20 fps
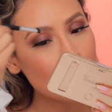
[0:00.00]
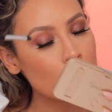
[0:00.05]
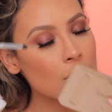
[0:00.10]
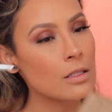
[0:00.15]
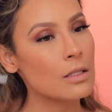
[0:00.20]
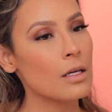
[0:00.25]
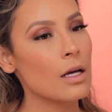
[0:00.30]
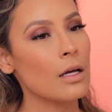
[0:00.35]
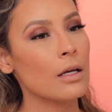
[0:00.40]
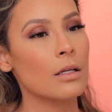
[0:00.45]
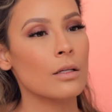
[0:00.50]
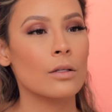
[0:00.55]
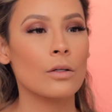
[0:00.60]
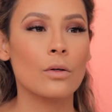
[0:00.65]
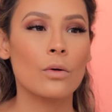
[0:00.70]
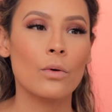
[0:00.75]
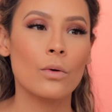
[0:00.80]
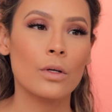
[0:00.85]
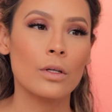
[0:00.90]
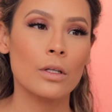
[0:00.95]
into that inner
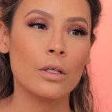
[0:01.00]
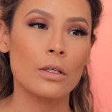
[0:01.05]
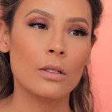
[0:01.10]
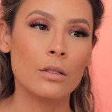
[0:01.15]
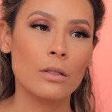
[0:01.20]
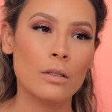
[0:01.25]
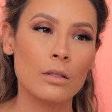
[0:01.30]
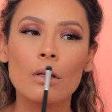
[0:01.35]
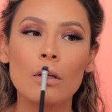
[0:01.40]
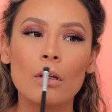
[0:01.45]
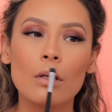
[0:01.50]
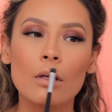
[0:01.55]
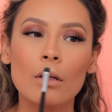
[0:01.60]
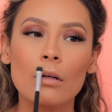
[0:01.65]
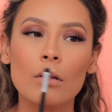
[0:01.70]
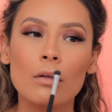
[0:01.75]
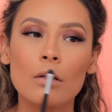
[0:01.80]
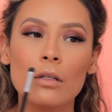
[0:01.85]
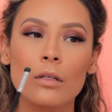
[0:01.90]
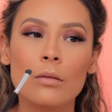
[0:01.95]
corner.
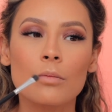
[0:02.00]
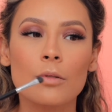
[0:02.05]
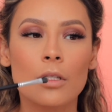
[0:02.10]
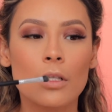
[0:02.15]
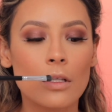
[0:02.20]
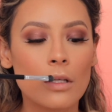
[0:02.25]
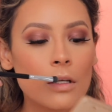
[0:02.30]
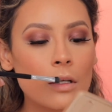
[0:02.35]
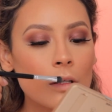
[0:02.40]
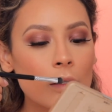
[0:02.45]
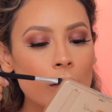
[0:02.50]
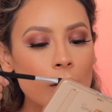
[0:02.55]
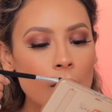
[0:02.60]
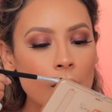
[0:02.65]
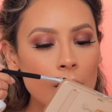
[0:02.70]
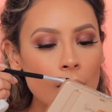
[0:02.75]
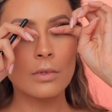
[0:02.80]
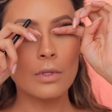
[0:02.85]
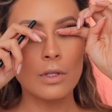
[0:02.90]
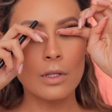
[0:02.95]
Right up in here.
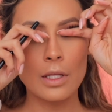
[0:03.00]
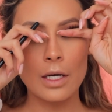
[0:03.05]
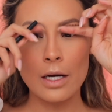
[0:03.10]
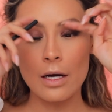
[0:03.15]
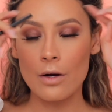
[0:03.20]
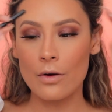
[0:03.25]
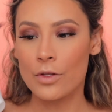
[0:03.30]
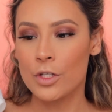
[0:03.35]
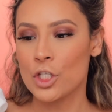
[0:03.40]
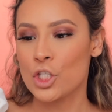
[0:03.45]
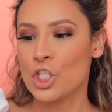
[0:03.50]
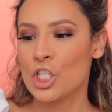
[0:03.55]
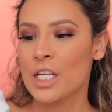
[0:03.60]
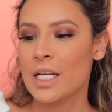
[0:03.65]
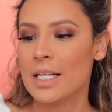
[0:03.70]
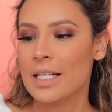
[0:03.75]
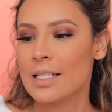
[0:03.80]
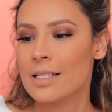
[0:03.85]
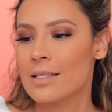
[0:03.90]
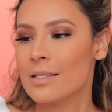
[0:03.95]
Now the
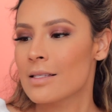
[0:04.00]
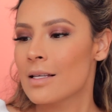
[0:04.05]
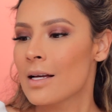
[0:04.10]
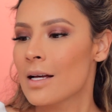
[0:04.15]
cheeks.